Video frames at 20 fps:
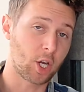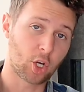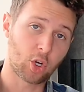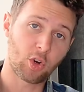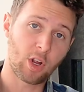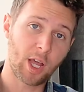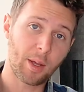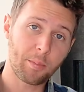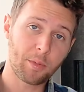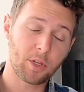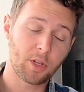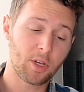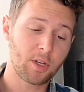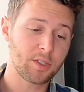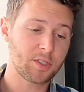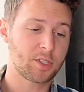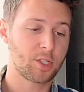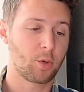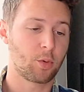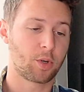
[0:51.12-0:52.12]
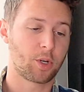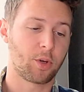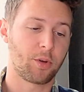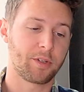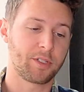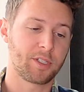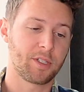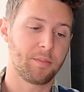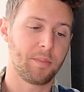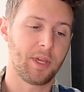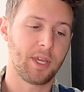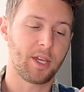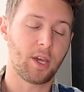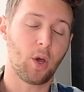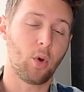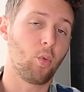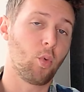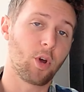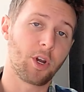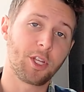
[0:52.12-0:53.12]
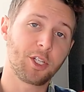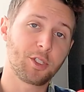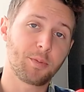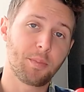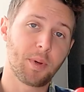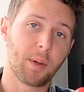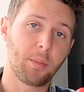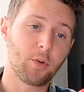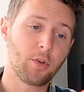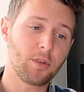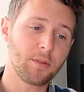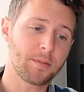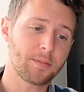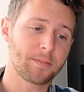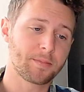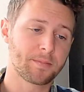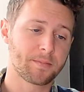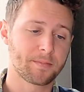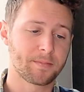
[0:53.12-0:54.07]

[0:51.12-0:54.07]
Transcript: a crab claw, so we're going to make a one inch bubble,